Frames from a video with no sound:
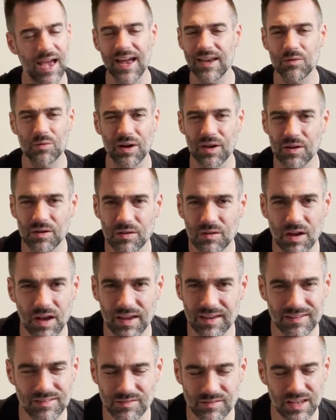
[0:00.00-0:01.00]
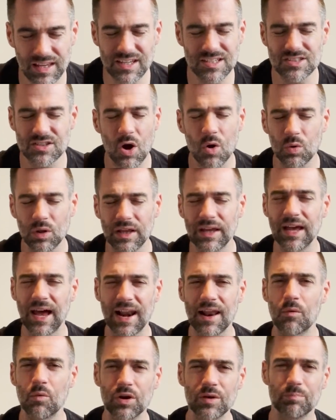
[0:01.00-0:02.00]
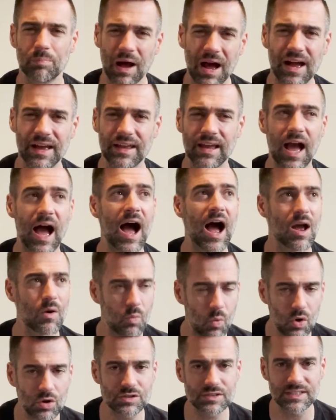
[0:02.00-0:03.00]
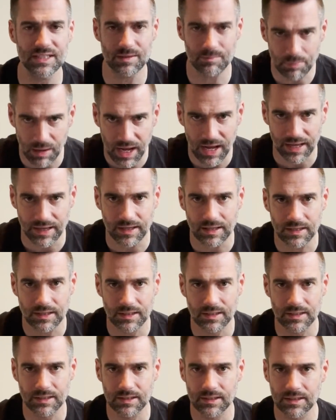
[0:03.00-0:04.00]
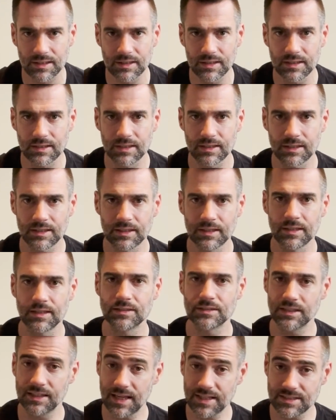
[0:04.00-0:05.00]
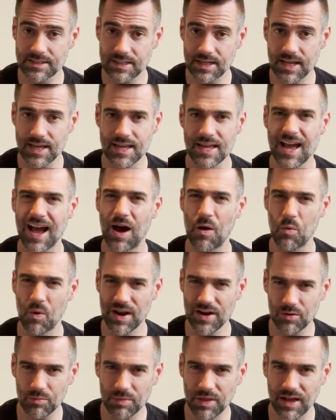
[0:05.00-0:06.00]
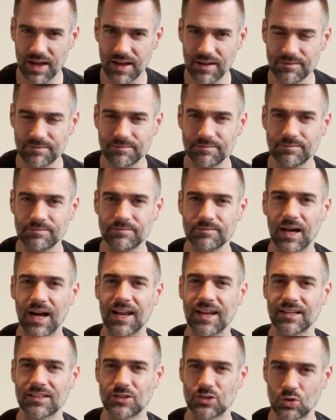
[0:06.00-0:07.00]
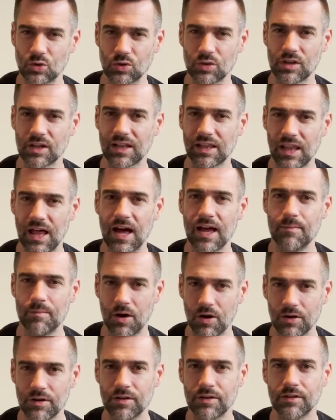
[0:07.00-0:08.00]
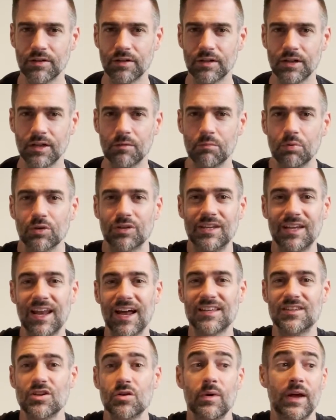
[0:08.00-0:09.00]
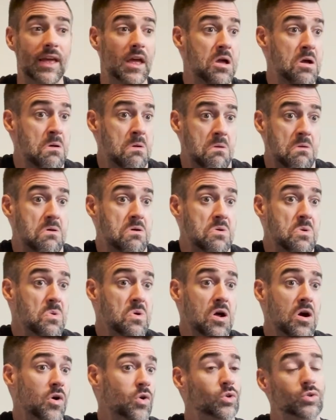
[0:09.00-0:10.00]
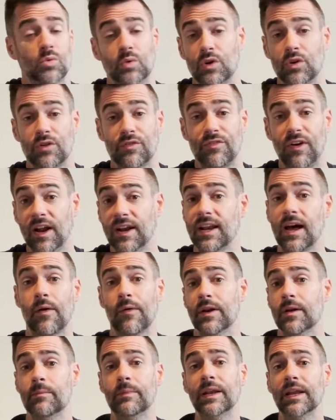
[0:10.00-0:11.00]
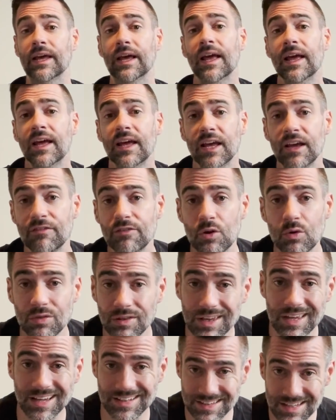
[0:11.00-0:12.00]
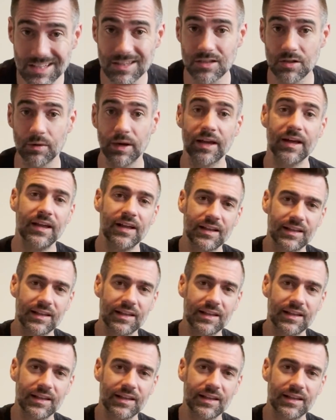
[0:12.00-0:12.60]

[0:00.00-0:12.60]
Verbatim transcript: Anyway, he stole it and I want it back. I want it back. So yesterday, I went up there and I took the climb on. But did I do it? Who knows? We're going to find out in a minute. If you think I did do it,